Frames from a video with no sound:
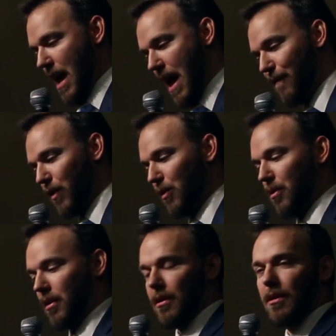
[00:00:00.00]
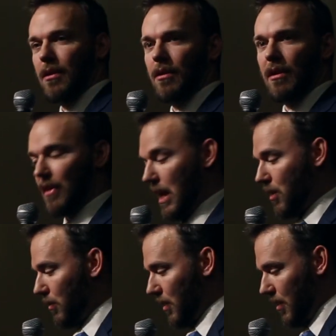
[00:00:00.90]
Everyone is
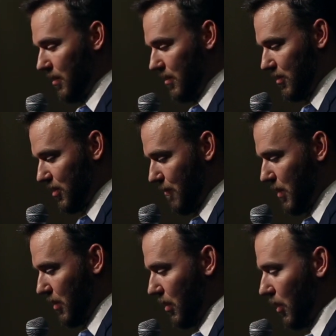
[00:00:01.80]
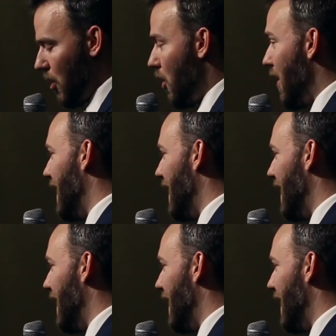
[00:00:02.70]
equally subject to the law,